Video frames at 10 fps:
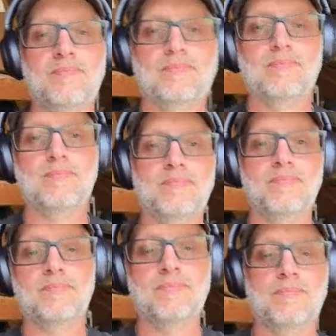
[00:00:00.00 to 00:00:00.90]

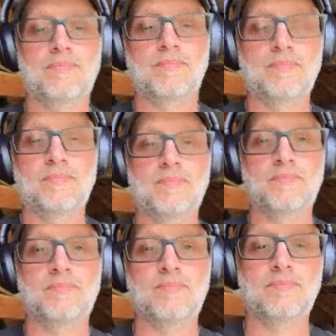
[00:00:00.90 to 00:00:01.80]

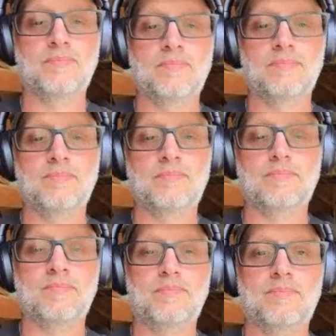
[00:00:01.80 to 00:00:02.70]

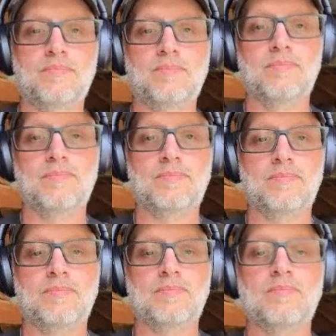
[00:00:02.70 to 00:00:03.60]

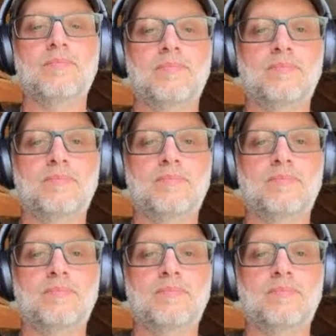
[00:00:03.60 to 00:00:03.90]
(not speaking)